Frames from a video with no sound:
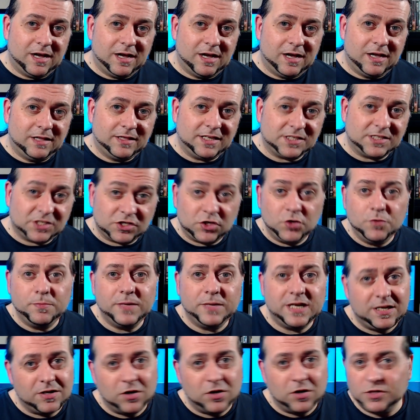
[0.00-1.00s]
there's so
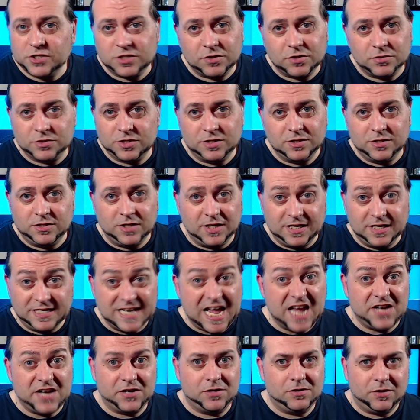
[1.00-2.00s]
many consoles that are
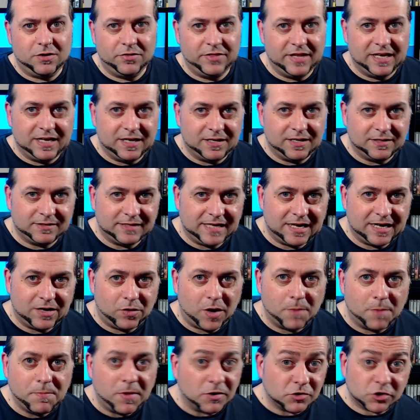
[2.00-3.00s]
dead on there.
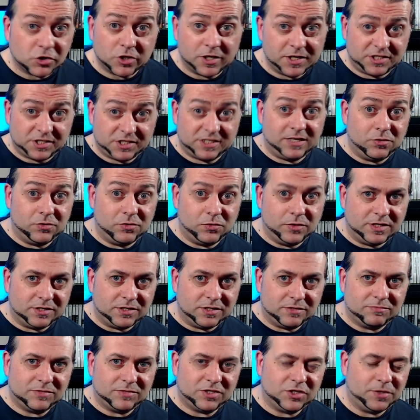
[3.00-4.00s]
Now, I'm not trying to say all your
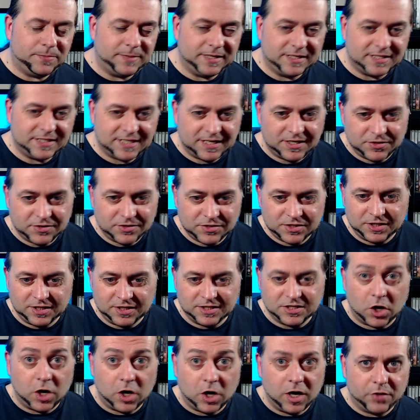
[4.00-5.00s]
Super Nintendos are going to
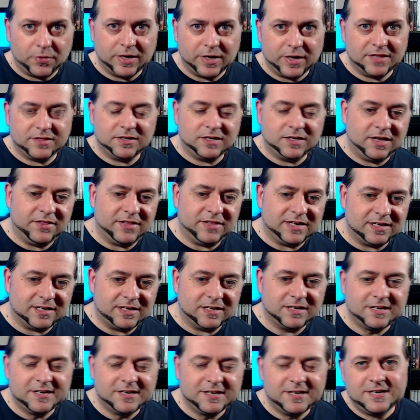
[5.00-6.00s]
die or anything like that,
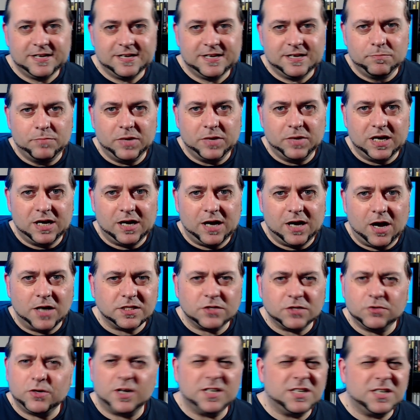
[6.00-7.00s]
but
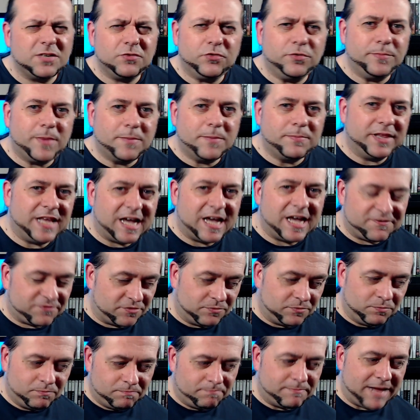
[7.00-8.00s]
I didn't remember that
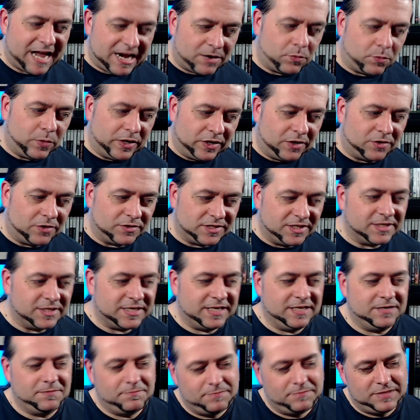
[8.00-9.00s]
from back when I was
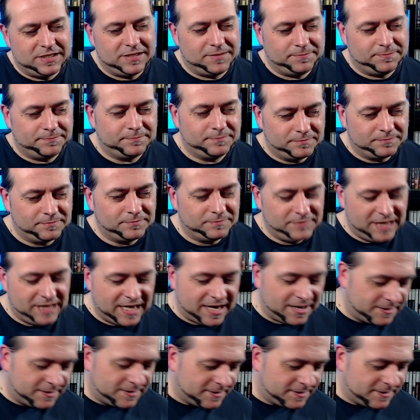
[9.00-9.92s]
looking. But yeah,